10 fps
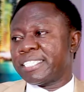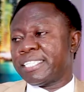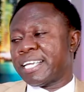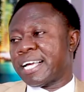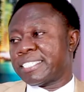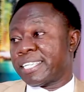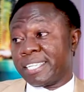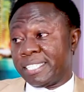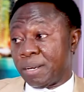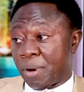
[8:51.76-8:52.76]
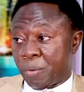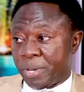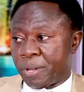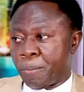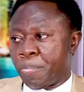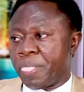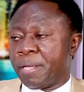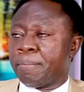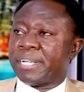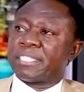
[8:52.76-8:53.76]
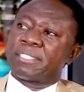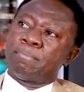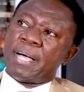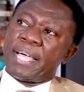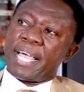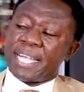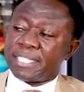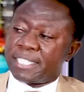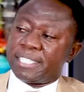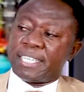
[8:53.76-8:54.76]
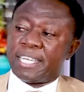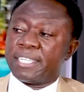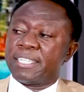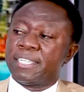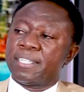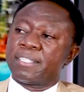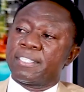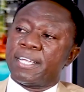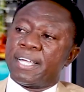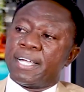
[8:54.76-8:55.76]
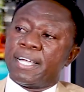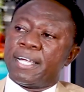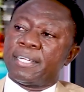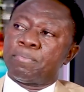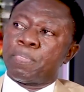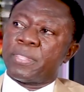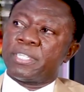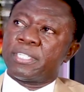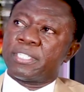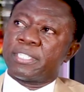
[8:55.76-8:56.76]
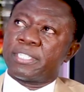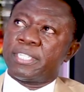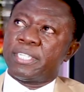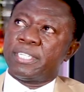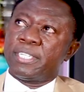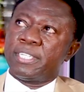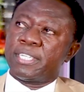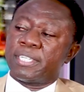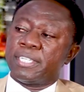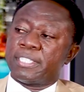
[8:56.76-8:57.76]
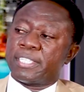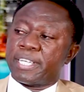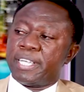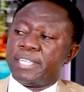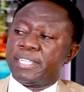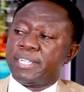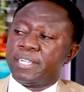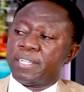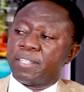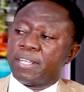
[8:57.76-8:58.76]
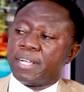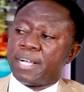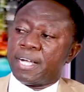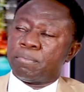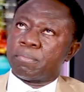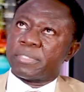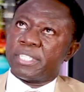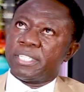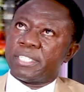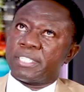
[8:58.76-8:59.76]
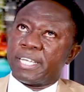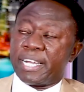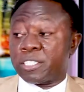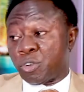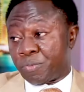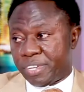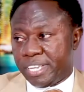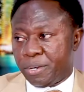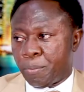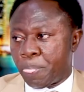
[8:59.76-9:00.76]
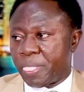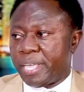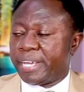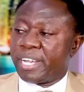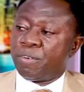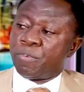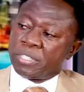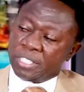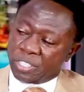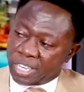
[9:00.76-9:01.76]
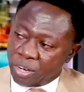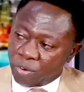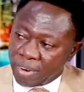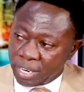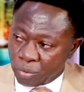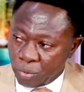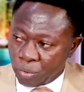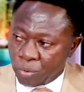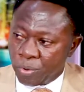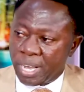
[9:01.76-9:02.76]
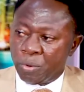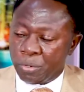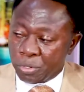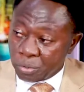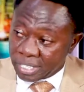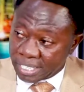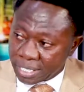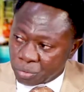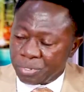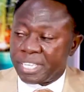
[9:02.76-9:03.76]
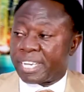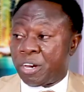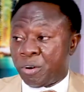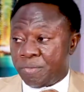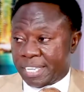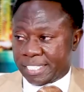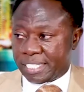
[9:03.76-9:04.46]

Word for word: say they had taken them away. But my auntie said uh, she is taking, um, she is the next of kin and therefore, she's taking over the cocoa and will use it to take care of us.